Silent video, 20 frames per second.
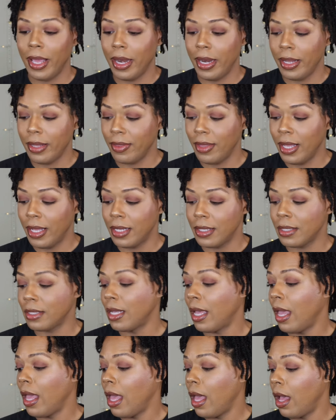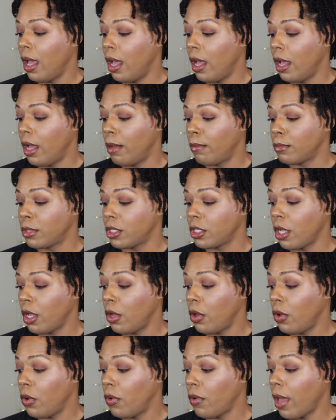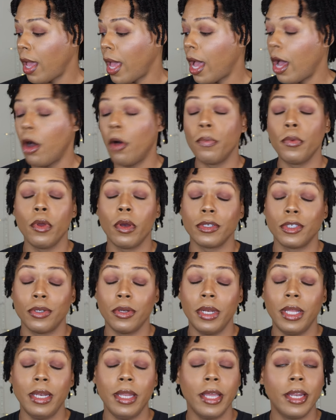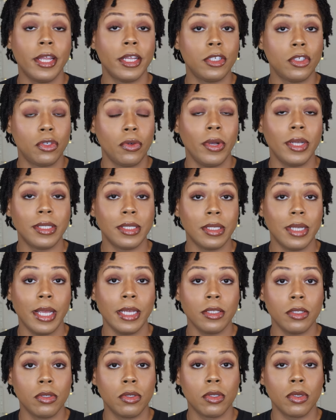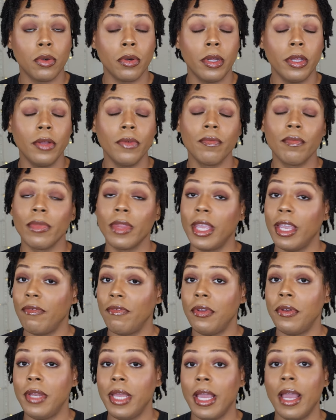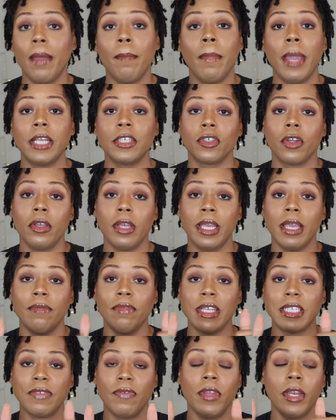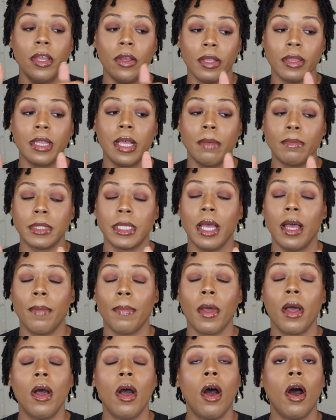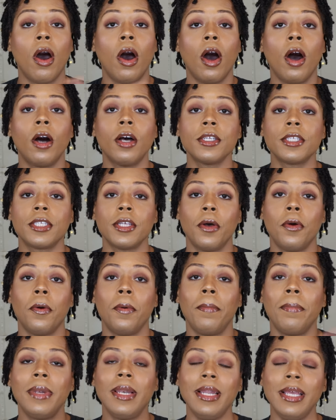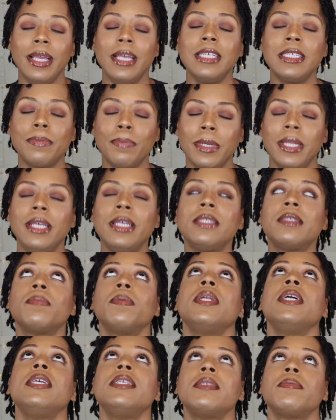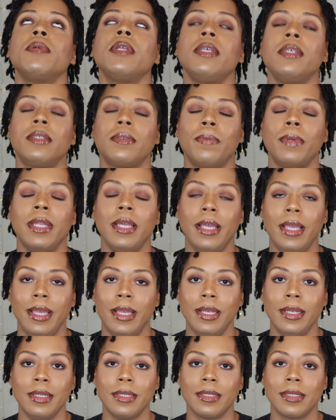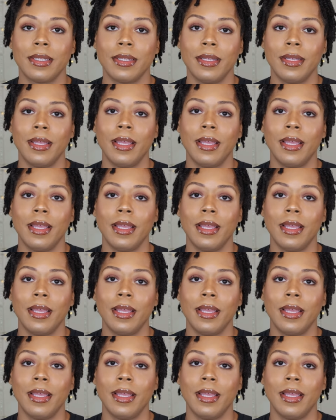edit this. Um, so I hope you all truly did enjoy today's tutorial. If you did, make sure you give this video a thumbs up. Also, please, please, please, please, please,